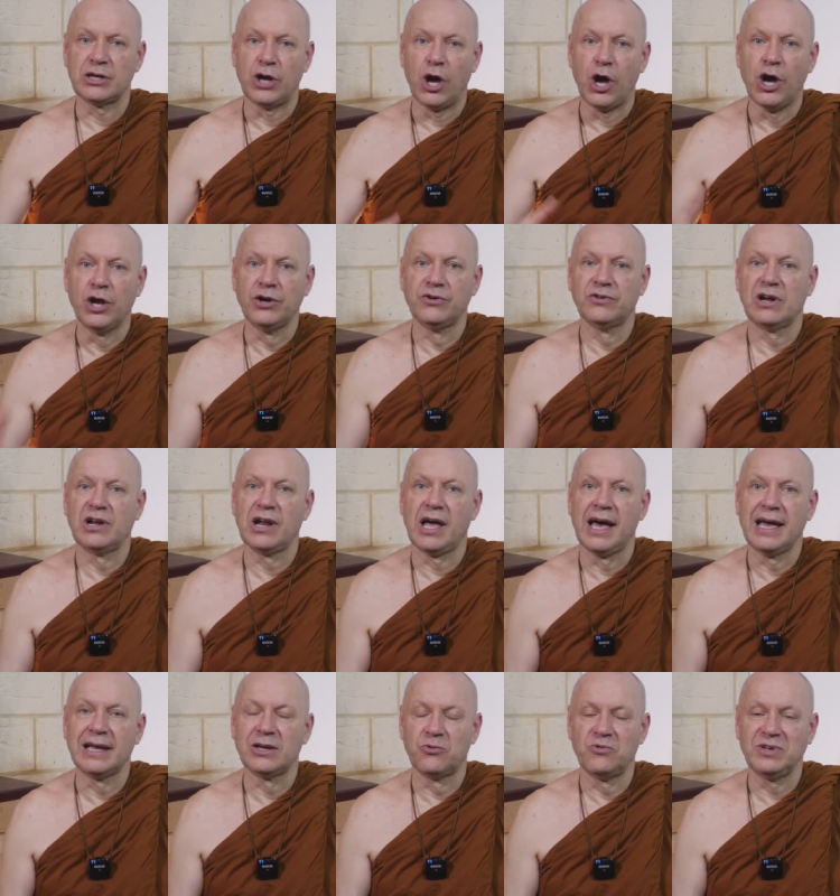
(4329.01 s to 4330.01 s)
an
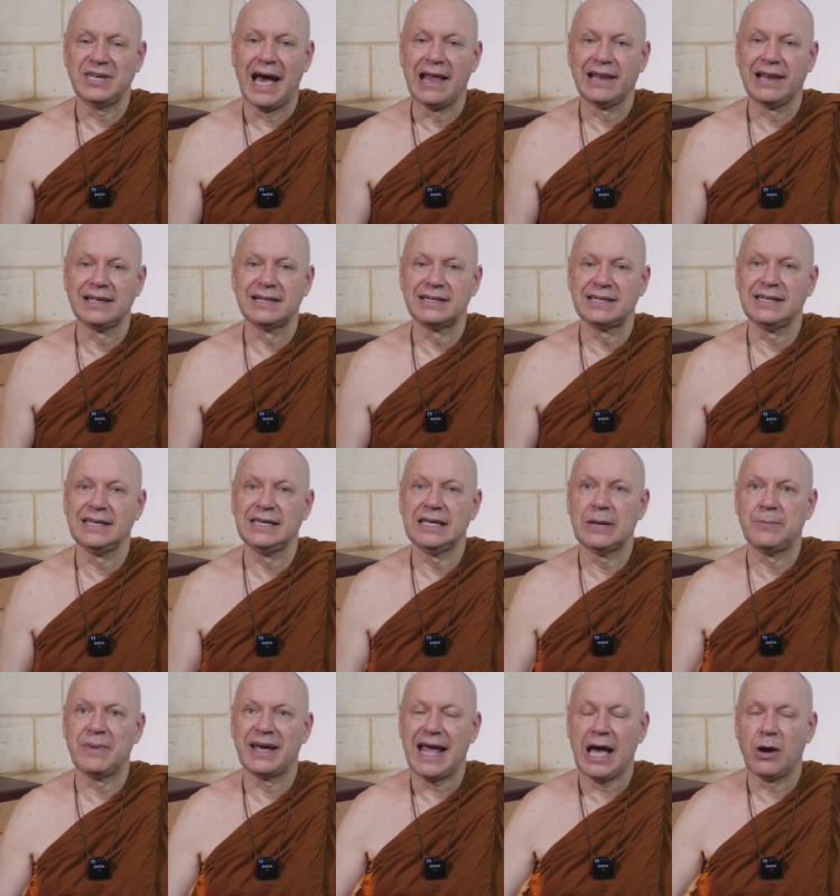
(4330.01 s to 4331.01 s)
underlying reality,
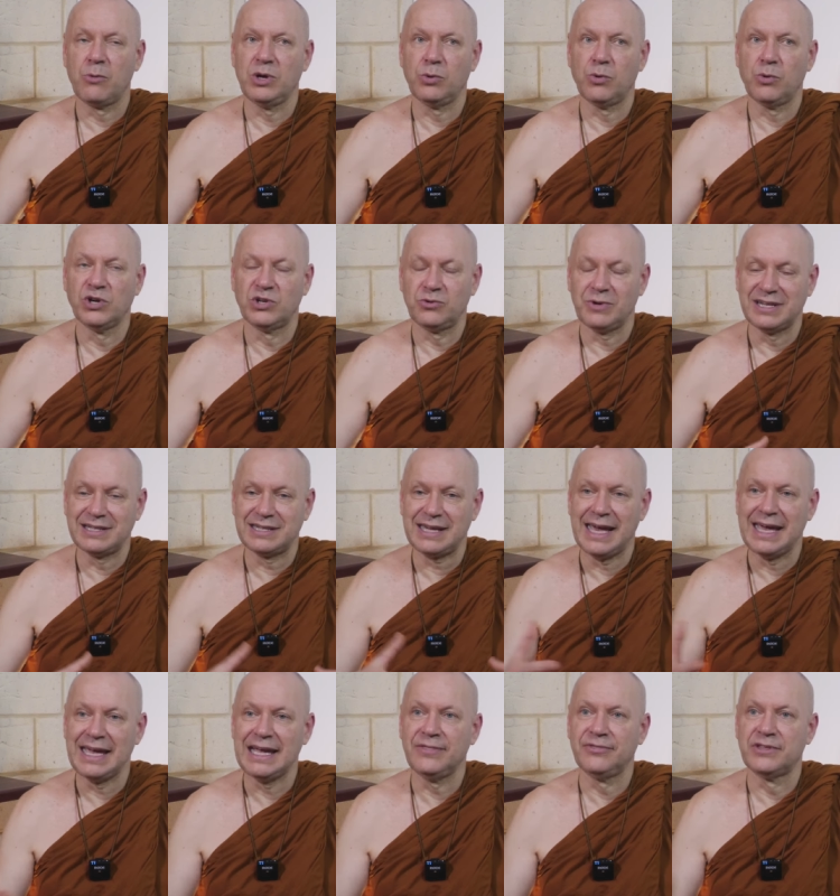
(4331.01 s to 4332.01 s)
about how we want to
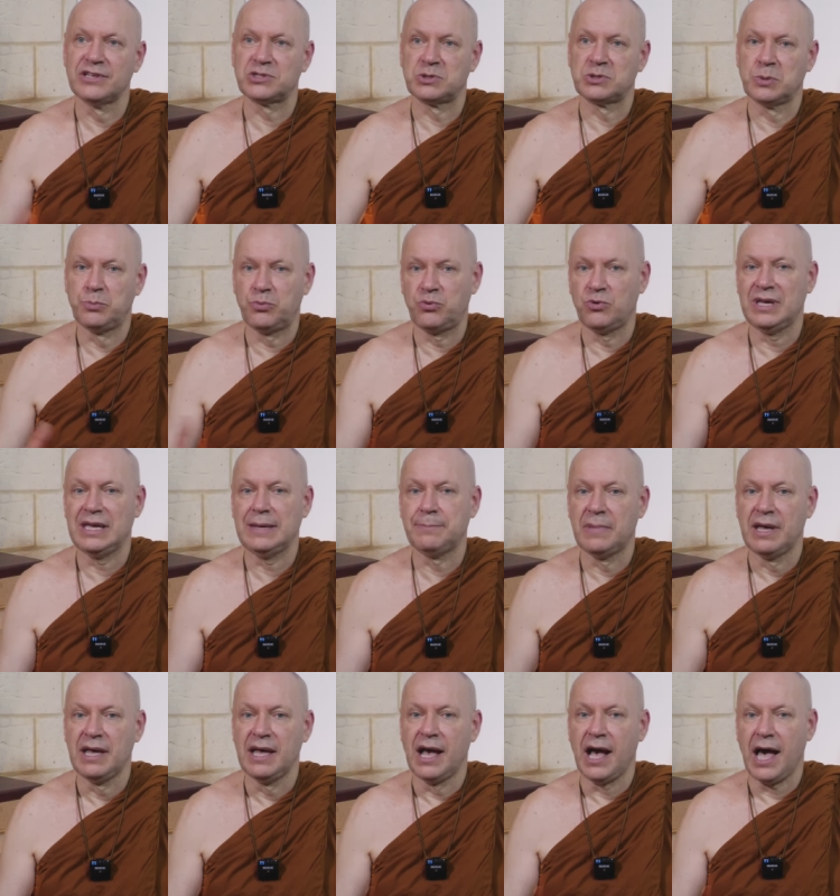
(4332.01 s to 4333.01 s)
attain the
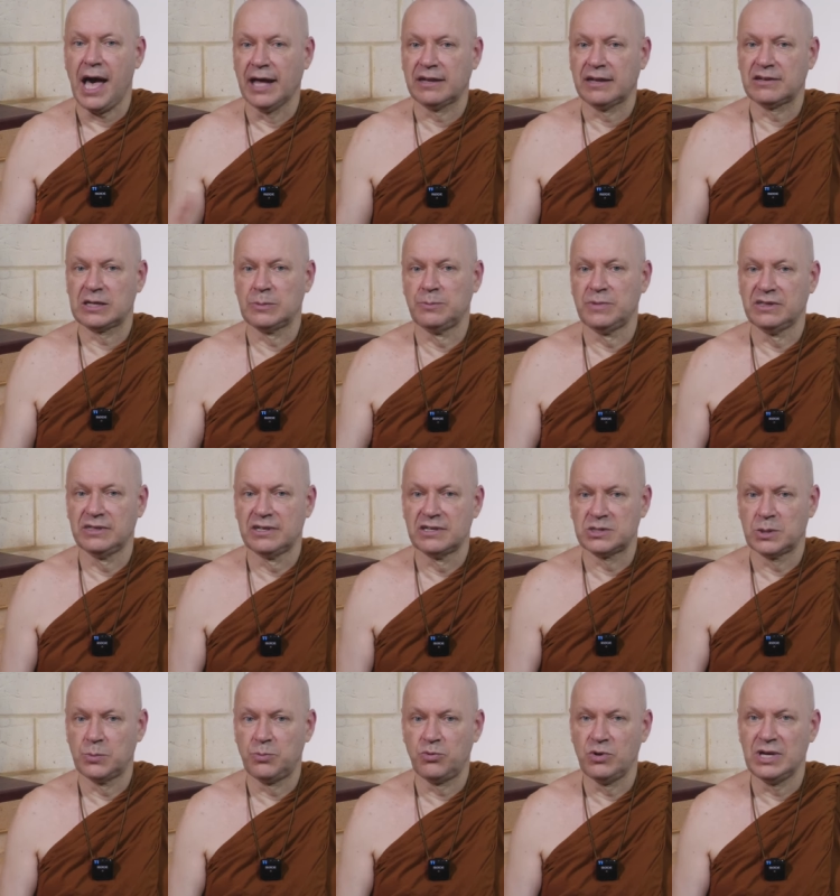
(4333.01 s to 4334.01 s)
supreme Atman, the
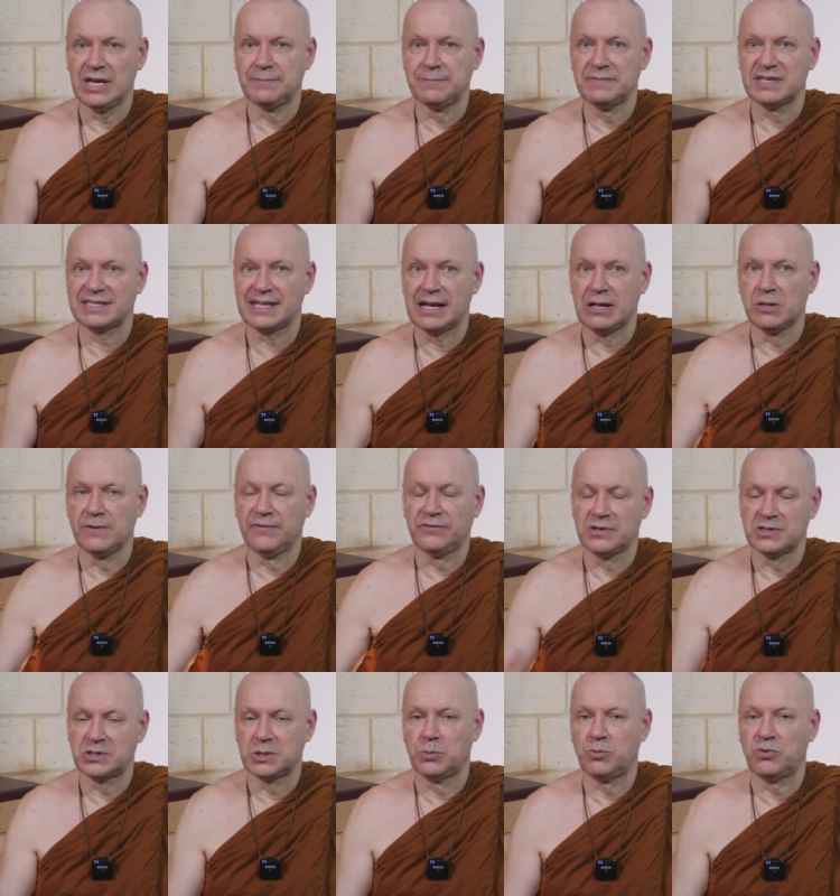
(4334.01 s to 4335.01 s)
supreme self,
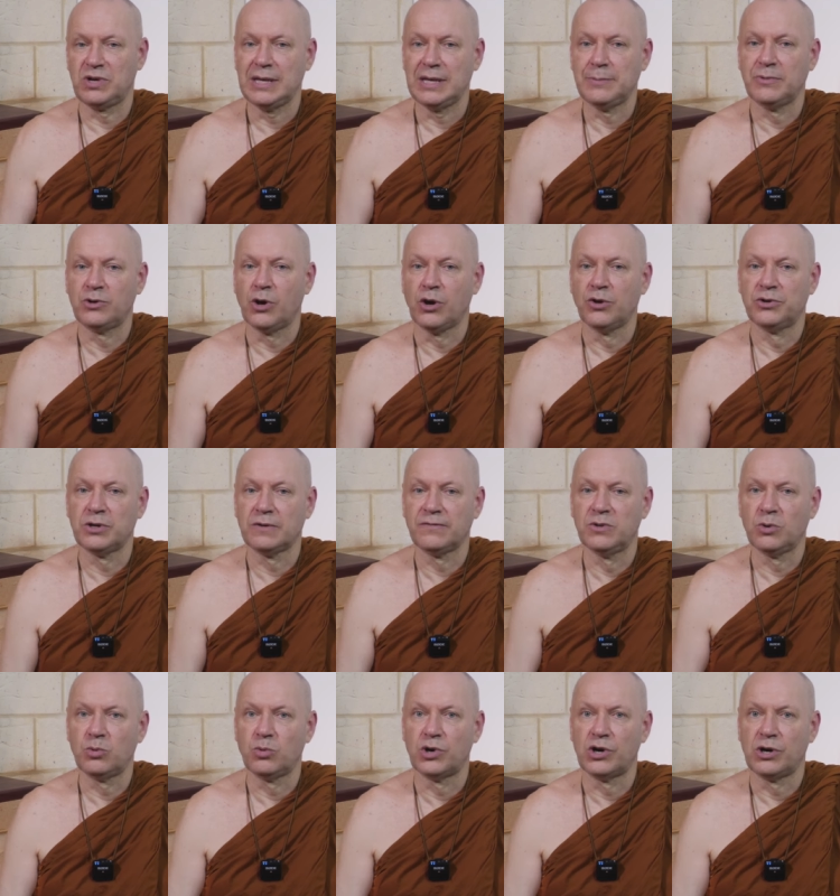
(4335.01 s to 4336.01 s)
the supreme God of
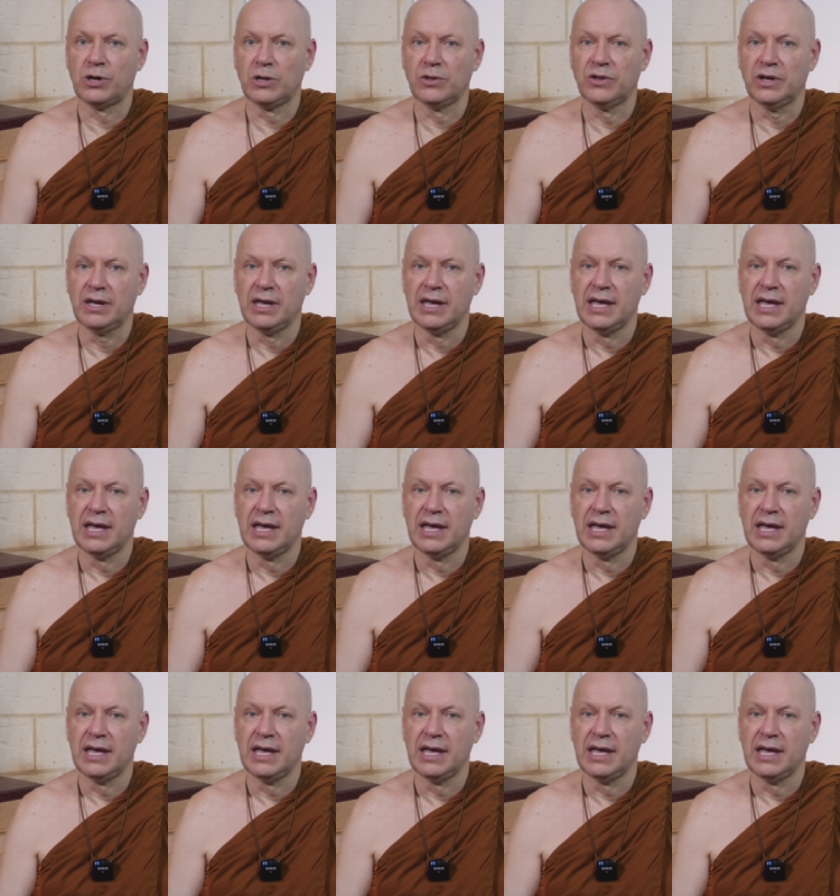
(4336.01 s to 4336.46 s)
the world.